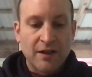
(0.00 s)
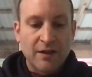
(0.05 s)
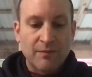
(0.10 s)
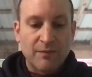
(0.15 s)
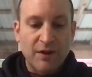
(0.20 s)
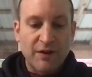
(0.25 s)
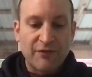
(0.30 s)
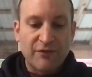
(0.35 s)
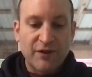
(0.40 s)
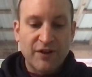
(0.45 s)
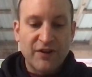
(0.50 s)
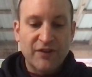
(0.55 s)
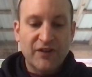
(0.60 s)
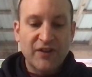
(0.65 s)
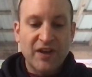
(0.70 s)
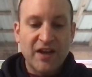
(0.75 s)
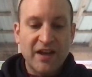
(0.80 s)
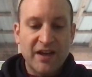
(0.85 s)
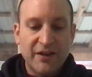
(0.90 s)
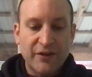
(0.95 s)
My face
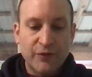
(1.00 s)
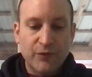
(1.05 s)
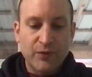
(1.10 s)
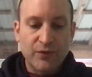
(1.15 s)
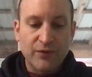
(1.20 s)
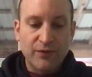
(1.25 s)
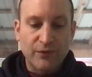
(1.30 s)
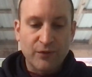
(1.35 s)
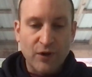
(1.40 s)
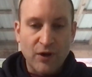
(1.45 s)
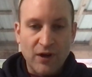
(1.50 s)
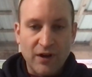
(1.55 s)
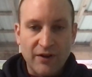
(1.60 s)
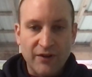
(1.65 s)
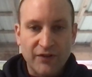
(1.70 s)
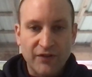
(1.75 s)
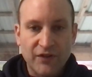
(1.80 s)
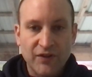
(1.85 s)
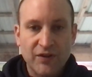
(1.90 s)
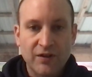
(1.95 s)
aches with
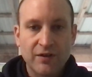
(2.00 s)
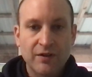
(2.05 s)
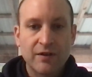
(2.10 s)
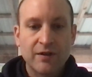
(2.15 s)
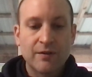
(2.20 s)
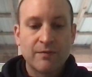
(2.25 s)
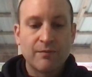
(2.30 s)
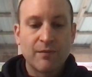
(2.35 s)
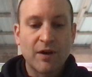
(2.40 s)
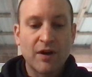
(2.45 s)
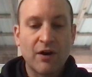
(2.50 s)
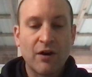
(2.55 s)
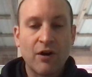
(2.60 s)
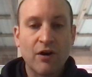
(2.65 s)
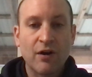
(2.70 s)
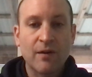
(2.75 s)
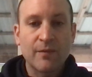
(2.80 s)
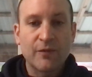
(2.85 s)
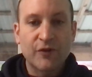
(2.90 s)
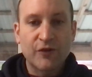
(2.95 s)
frost, my
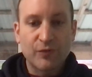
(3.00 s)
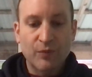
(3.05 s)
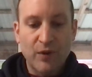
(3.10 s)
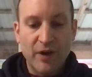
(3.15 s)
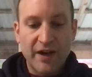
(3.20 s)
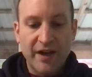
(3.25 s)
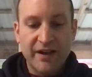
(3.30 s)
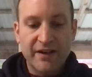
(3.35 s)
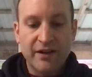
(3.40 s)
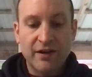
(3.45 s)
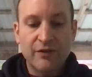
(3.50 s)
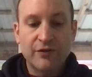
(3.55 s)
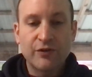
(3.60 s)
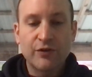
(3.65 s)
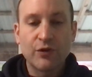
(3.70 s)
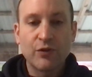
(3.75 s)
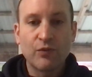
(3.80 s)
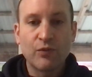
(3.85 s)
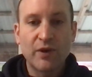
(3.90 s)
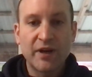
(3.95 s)
arms sway under
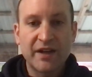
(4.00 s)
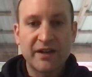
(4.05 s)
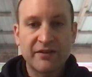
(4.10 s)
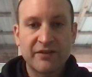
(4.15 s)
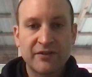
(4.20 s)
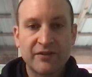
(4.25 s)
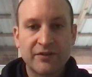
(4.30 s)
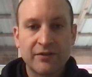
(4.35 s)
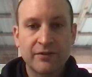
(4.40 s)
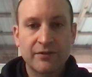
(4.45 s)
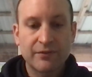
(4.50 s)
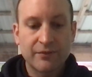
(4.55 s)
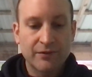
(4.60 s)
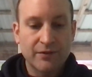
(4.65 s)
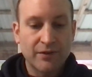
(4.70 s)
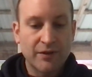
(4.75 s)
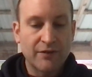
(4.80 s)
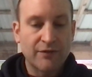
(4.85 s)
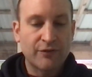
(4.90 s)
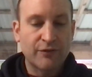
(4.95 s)
the weight
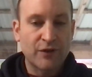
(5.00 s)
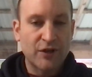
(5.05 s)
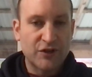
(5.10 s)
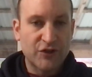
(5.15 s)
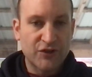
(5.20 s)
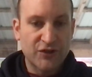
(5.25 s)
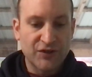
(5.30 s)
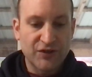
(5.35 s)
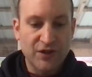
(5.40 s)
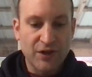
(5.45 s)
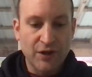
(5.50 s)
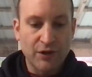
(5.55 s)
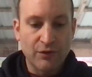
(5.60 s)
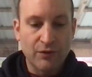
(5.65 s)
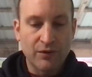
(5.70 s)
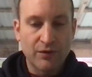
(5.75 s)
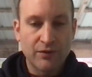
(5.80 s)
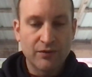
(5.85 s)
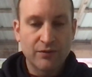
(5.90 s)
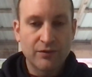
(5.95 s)
of fresh snow,
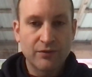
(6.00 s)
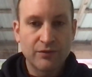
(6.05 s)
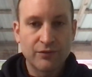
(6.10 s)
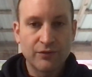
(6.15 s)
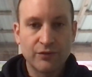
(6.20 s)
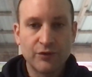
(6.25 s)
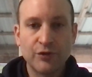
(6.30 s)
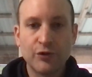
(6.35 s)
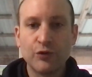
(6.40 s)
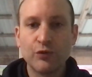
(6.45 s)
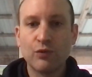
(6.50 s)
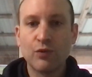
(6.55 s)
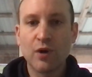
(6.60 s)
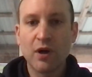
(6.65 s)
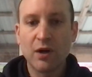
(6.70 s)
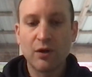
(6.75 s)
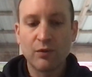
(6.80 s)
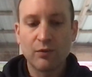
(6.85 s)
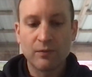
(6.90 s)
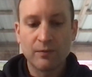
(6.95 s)
new
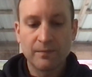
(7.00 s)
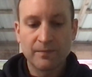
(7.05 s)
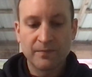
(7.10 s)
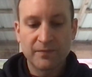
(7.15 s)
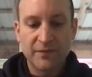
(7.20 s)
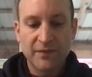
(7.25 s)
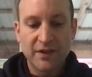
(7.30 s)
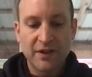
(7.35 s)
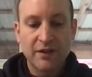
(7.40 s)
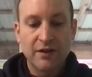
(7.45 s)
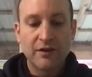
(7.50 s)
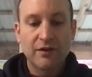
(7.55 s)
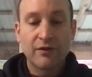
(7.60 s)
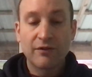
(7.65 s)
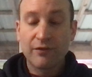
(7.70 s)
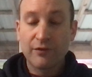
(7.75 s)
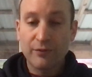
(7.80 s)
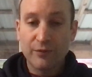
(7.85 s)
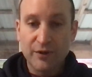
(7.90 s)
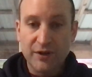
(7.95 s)
woe.
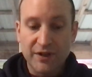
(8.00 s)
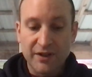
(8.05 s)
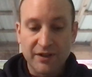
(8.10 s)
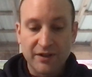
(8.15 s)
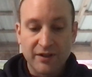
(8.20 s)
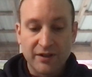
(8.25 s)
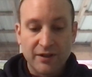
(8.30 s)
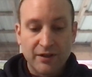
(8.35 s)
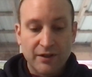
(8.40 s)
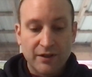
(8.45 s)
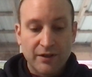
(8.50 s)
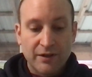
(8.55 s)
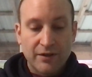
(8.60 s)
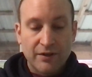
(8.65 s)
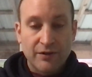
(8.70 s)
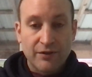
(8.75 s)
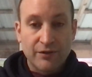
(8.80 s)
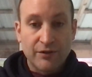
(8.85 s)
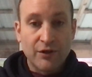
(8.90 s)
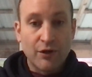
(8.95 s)
3.
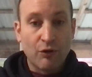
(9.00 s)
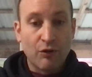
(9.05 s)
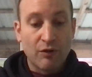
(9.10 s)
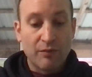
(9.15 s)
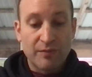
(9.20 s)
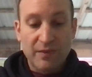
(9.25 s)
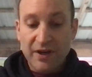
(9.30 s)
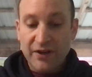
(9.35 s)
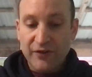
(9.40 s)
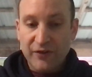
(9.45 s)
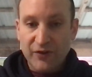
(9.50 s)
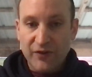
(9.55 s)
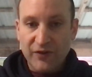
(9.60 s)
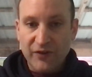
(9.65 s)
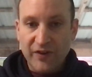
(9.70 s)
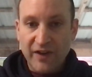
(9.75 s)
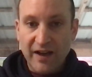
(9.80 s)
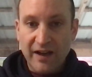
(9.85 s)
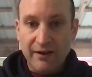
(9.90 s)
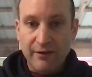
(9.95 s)
No one makes a
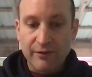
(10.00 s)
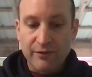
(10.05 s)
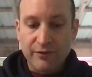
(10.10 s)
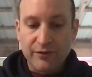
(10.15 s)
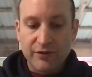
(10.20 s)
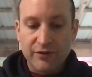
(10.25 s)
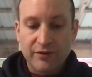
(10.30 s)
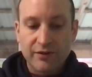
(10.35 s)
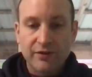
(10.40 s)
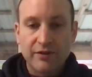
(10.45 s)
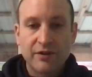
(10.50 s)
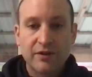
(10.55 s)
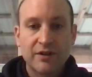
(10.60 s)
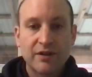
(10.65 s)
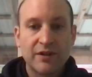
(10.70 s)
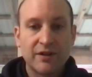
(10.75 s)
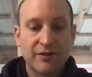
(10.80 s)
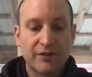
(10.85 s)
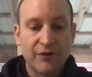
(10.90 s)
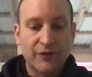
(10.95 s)
sound
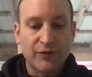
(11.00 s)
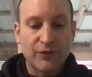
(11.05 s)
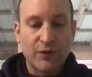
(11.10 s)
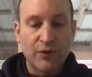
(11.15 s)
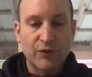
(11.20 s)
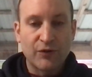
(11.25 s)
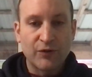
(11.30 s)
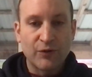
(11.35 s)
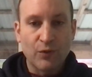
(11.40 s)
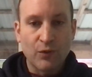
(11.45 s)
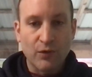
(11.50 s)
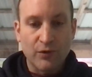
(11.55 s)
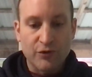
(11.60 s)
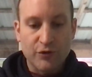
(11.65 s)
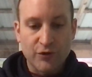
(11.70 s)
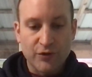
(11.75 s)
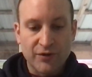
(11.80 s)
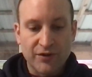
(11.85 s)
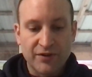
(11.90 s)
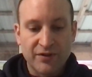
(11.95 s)
in this frozen
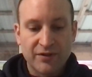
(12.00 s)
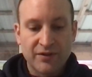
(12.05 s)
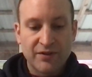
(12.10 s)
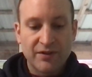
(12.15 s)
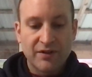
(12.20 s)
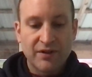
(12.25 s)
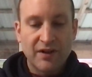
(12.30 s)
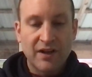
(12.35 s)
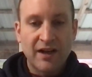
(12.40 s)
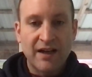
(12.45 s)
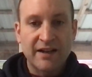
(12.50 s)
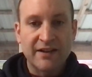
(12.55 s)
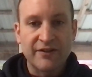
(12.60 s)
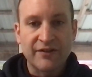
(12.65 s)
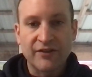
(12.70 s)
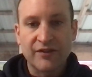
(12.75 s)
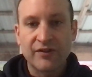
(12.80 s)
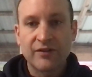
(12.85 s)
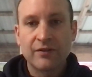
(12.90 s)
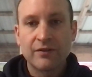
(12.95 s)
orchard,
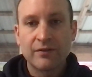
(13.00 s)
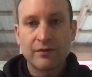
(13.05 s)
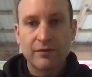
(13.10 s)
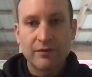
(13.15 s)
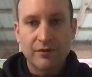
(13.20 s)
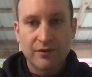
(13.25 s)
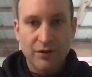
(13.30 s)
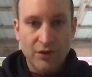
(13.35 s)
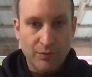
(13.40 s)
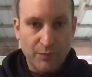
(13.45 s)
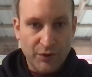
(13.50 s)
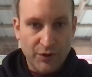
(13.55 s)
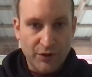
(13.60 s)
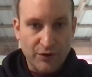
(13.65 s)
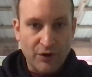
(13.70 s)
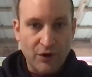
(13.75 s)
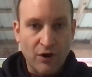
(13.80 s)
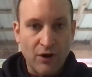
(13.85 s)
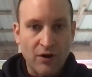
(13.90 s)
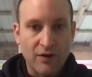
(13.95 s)
ice, a
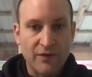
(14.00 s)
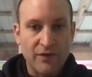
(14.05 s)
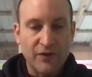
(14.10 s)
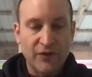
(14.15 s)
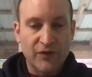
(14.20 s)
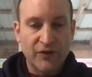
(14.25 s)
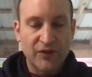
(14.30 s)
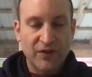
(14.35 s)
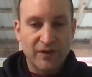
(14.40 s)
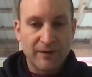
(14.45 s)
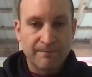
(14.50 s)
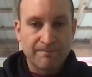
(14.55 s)
bitter harvest.